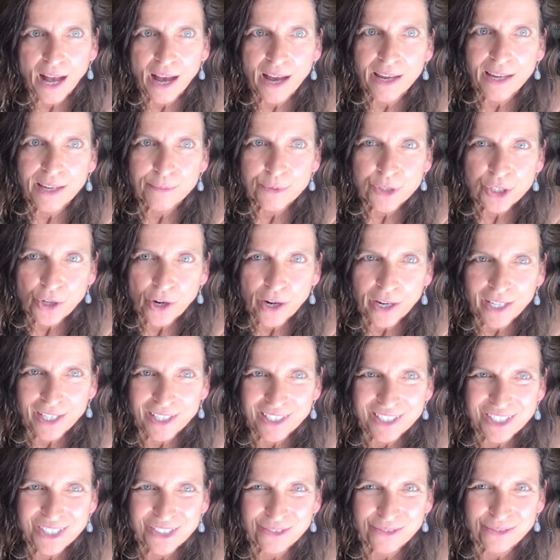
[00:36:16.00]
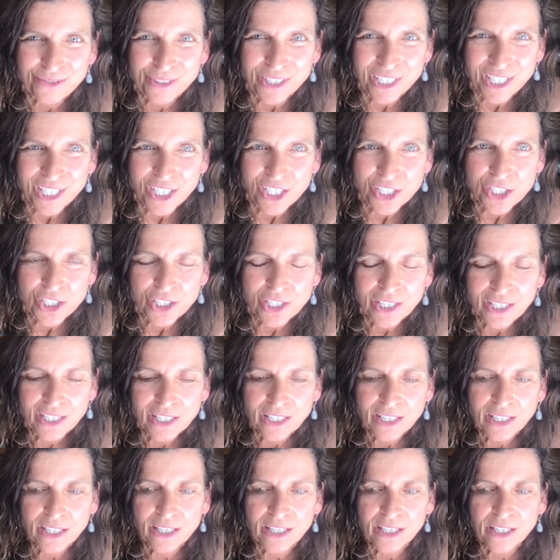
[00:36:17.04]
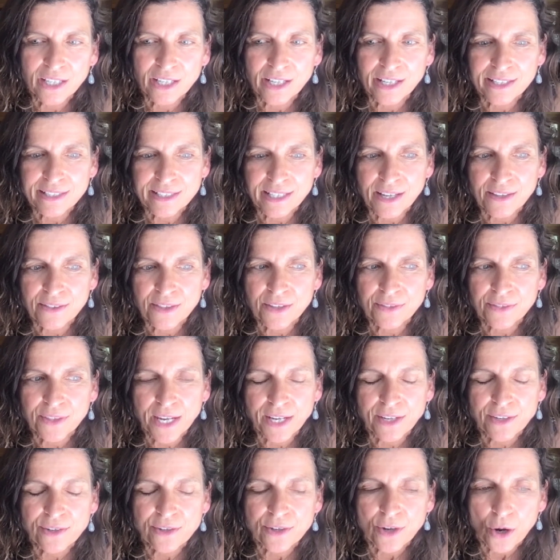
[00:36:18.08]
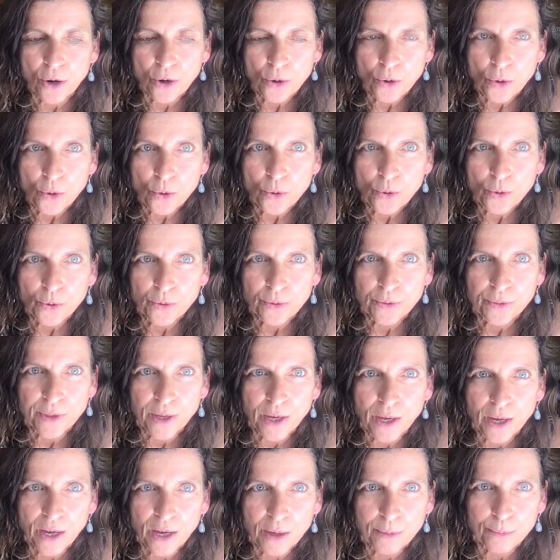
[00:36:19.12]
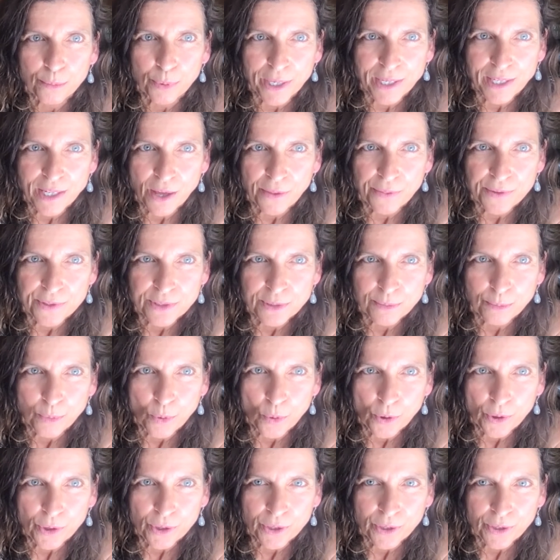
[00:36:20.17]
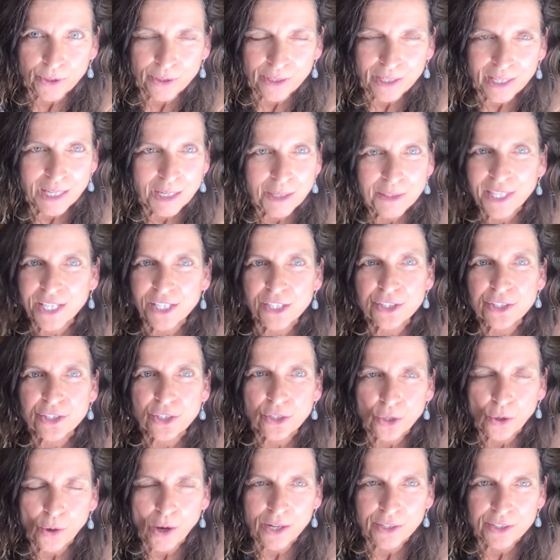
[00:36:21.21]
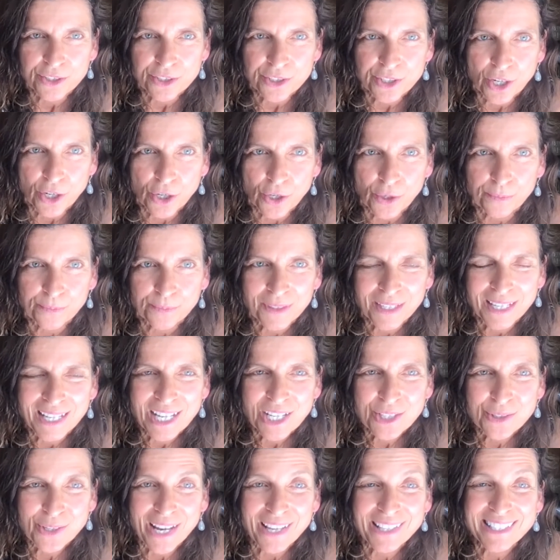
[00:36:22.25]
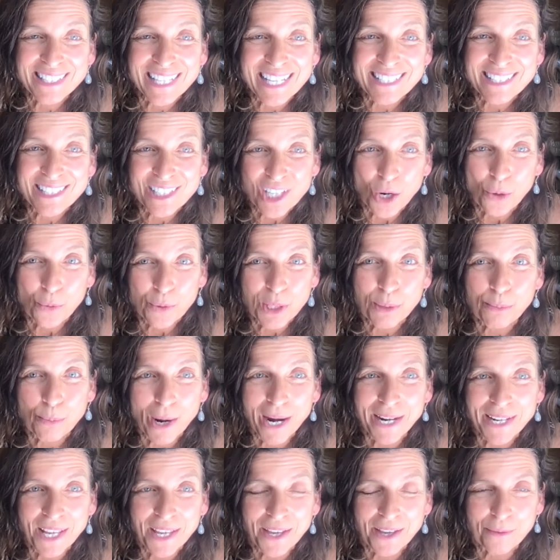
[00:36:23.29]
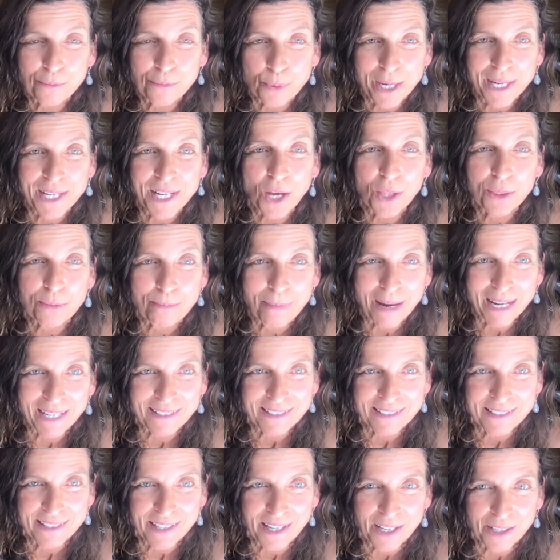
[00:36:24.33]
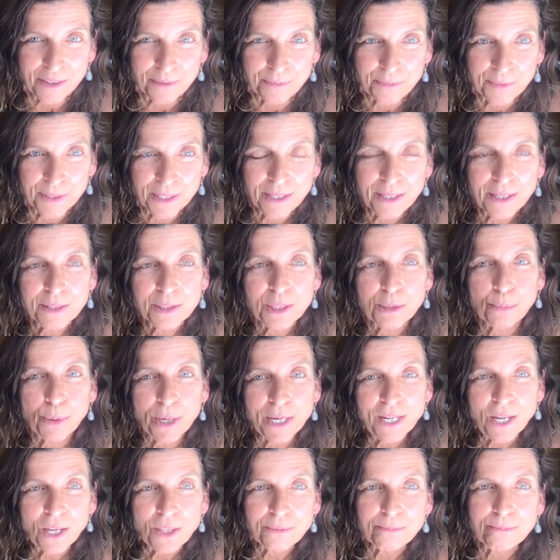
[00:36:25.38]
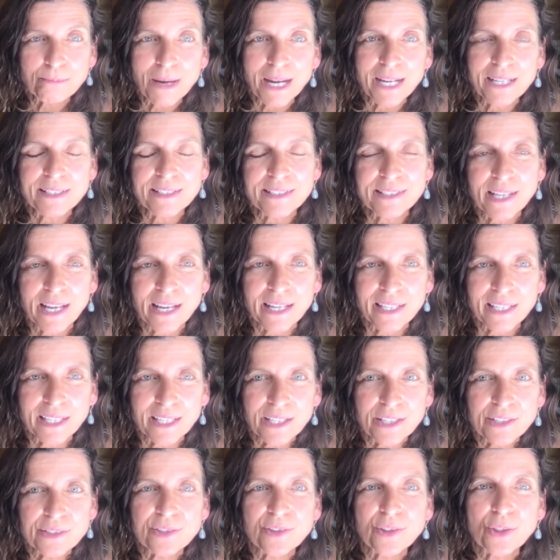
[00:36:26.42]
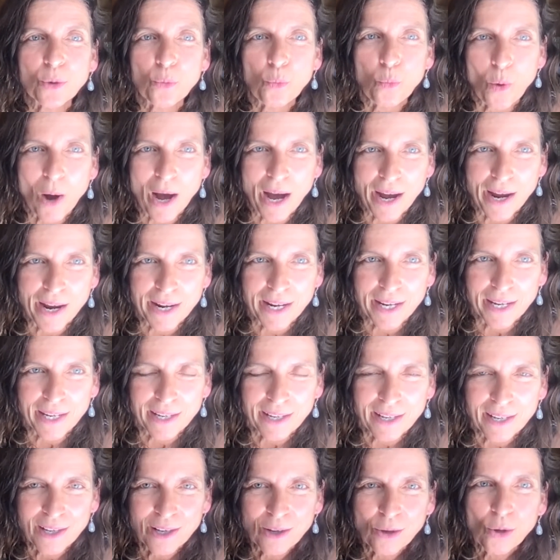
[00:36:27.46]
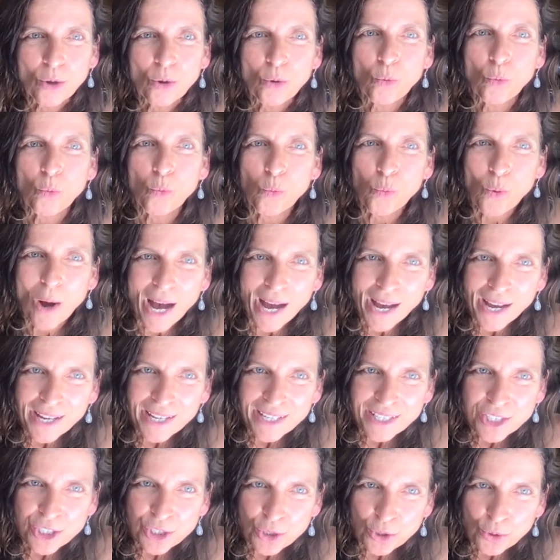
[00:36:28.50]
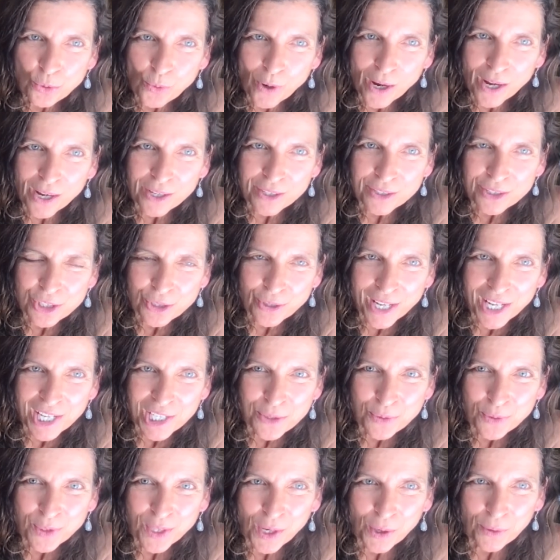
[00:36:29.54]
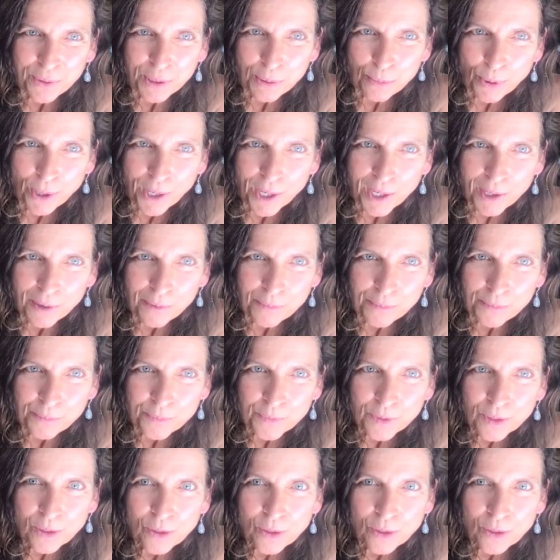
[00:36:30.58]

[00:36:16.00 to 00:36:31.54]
I am trying to reach, is that they know that brain health is important. They just don't know how to start. So I say start with a brain health mindset. The brain health mindset is the why. Why do you want to age with a healthy brain?